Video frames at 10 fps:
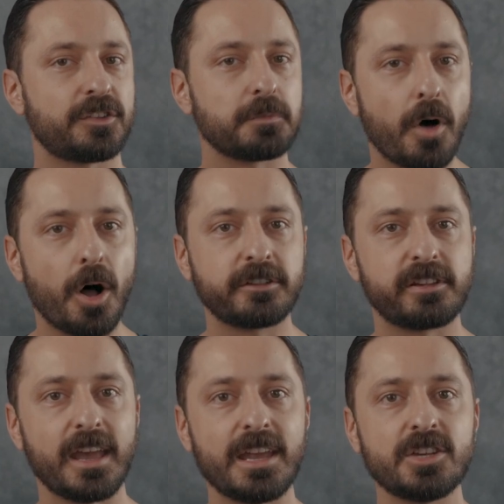a small
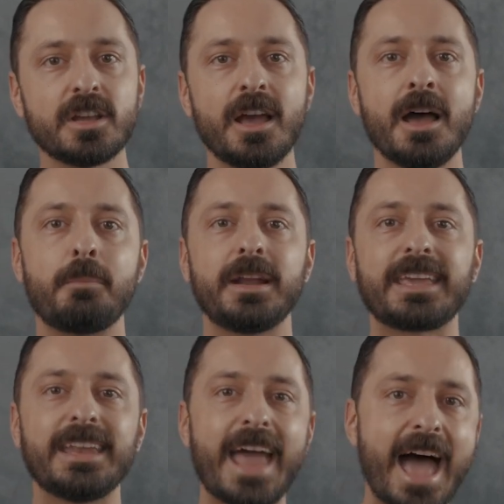change, but it
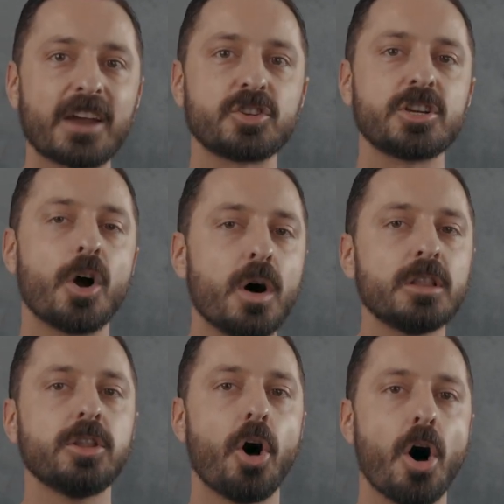can actually go a
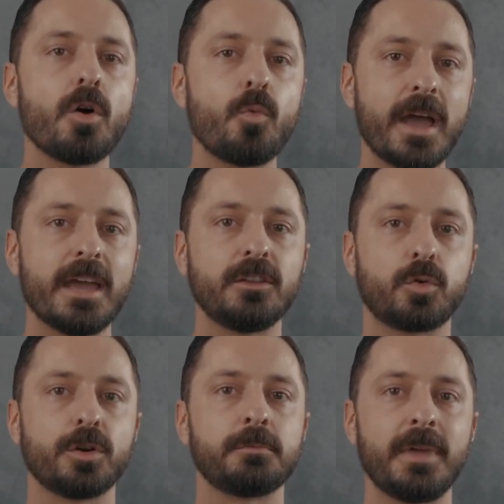long way
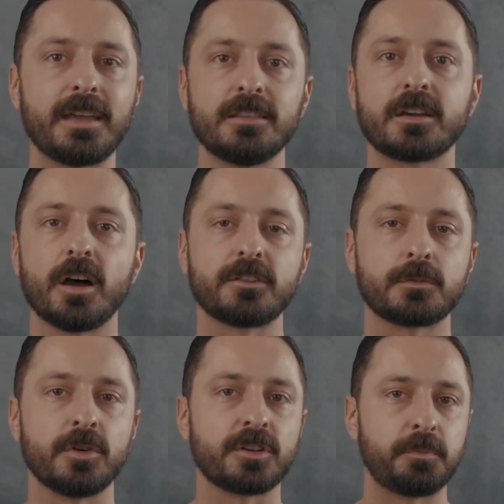towards making the
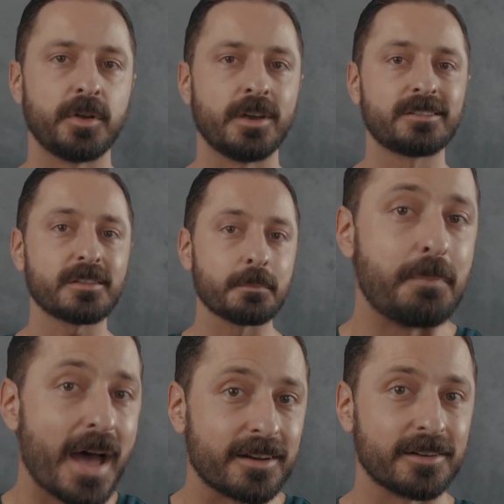customer experience
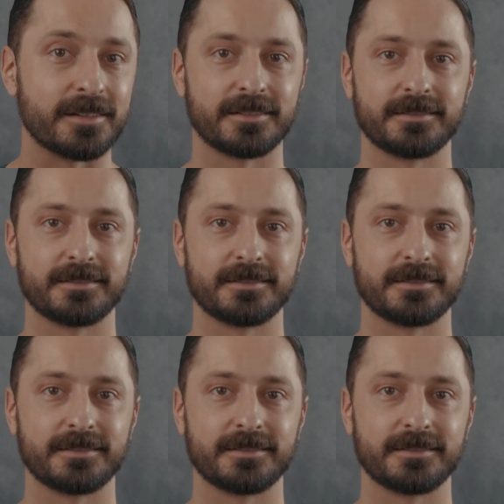better.